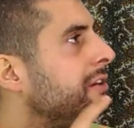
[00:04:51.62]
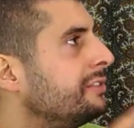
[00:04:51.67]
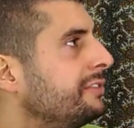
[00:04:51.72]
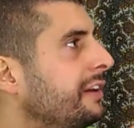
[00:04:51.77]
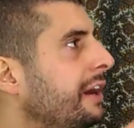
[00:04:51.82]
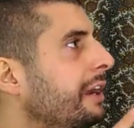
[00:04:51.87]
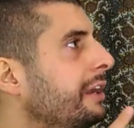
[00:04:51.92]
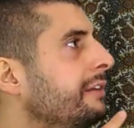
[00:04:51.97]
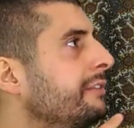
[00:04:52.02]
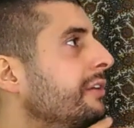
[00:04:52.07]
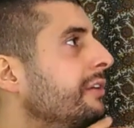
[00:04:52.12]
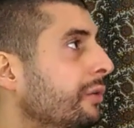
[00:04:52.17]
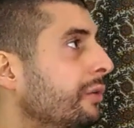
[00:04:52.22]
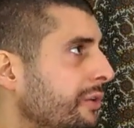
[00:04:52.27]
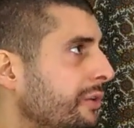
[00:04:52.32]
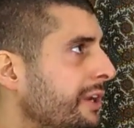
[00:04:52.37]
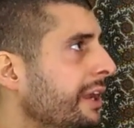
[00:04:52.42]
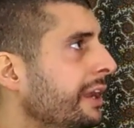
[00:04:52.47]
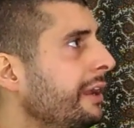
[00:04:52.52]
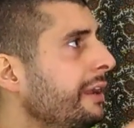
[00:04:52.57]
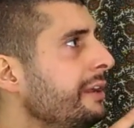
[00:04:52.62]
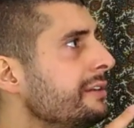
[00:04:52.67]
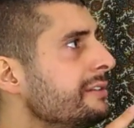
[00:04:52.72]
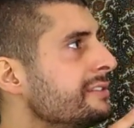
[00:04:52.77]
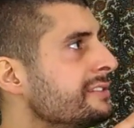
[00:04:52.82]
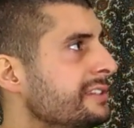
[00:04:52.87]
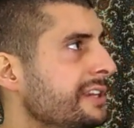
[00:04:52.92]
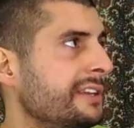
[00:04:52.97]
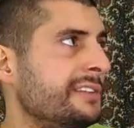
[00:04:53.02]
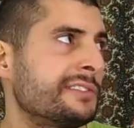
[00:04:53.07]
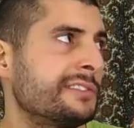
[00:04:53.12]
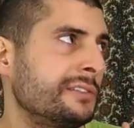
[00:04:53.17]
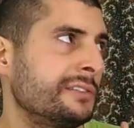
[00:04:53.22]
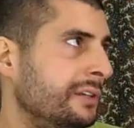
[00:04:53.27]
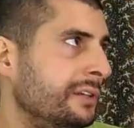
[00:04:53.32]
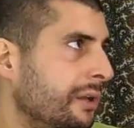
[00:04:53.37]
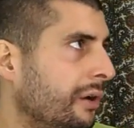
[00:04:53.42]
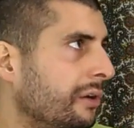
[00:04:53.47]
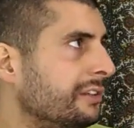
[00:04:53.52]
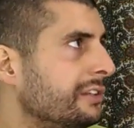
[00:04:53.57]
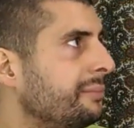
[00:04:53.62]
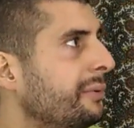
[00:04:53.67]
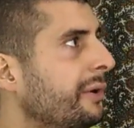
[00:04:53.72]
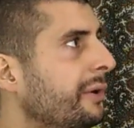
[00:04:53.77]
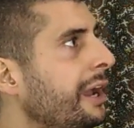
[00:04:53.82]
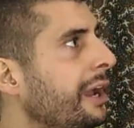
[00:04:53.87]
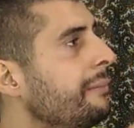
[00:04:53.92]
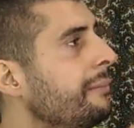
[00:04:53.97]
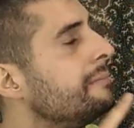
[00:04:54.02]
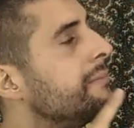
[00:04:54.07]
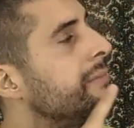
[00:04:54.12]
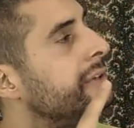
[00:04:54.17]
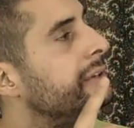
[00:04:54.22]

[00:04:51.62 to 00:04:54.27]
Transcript: 5 okay, 6 not a prime.